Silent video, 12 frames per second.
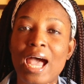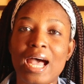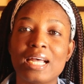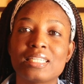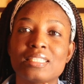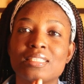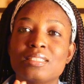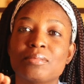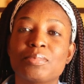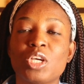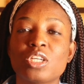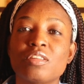
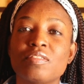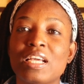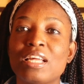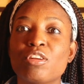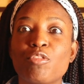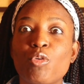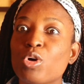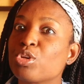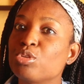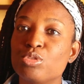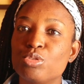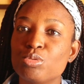and because of the kind of
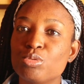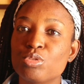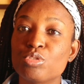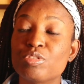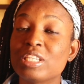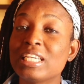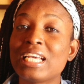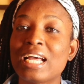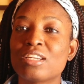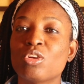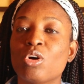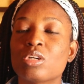work you do, you really
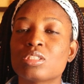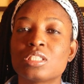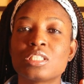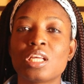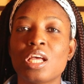cannot